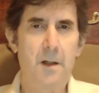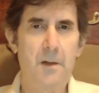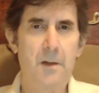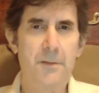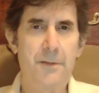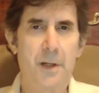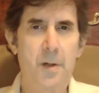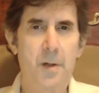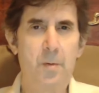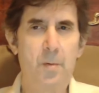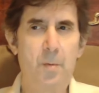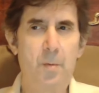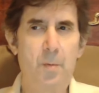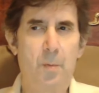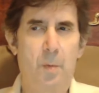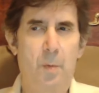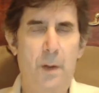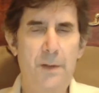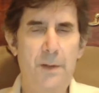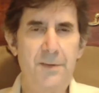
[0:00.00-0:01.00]
So
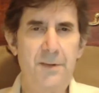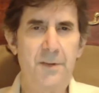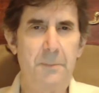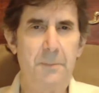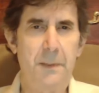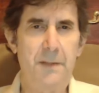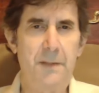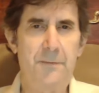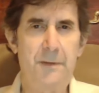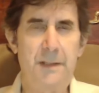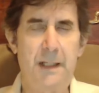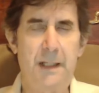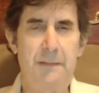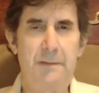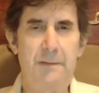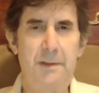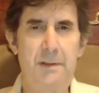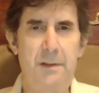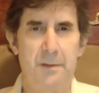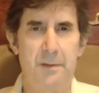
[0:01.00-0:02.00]
what does this mean for
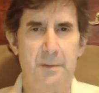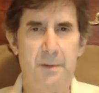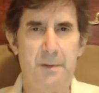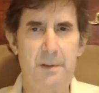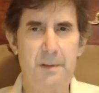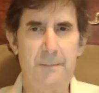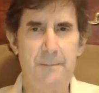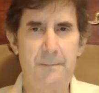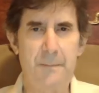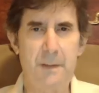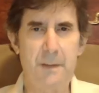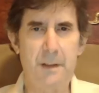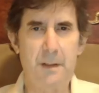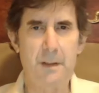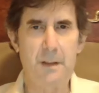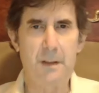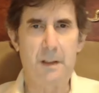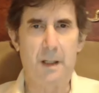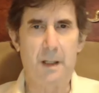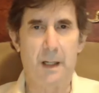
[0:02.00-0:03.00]
David Duke?
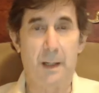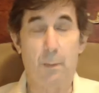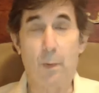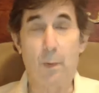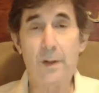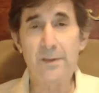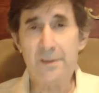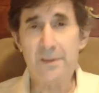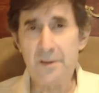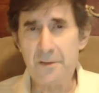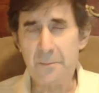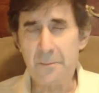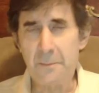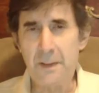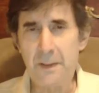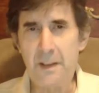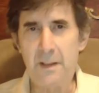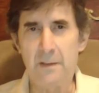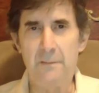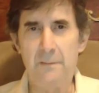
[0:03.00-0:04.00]
And what does this
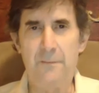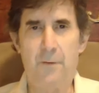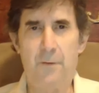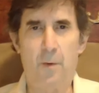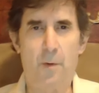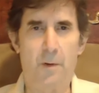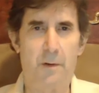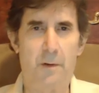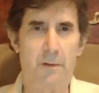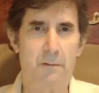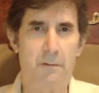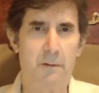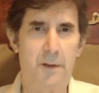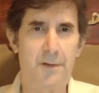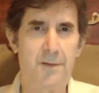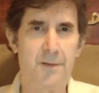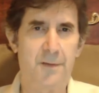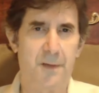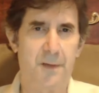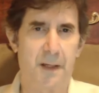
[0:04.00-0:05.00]
mean for,
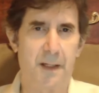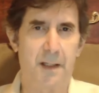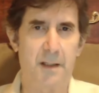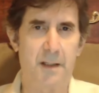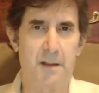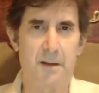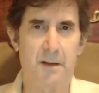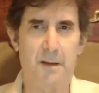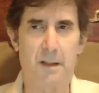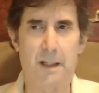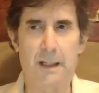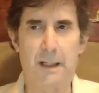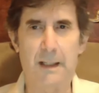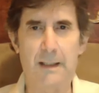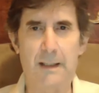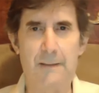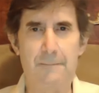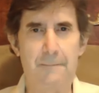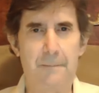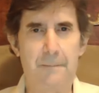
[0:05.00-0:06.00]
let's say,
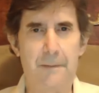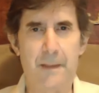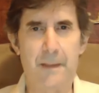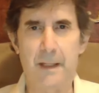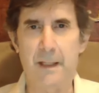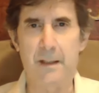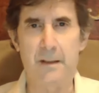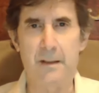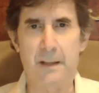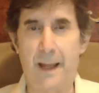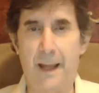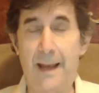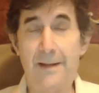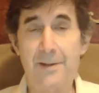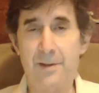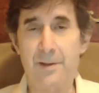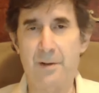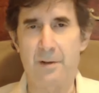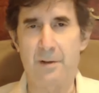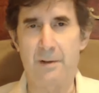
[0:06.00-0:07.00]
the
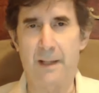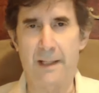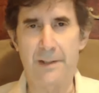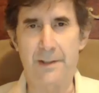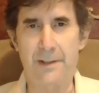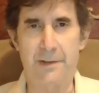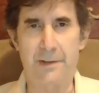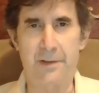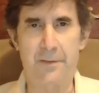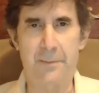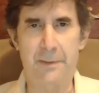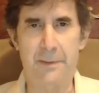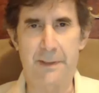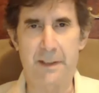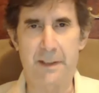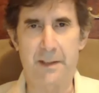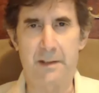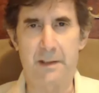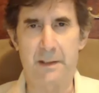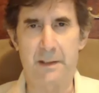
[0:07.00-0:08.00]
national elections,
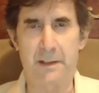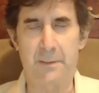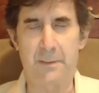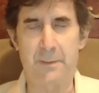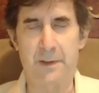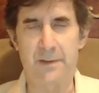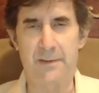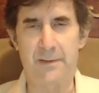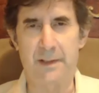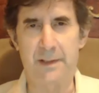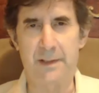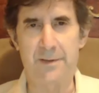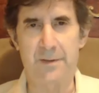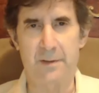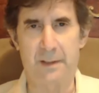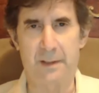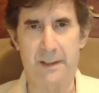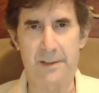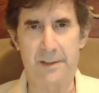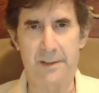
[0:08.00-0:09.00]
particularly the
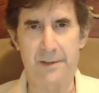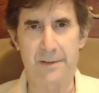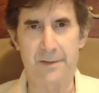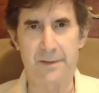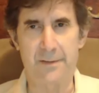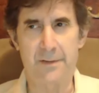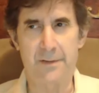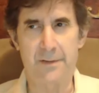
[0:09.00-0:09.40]
presidential elections?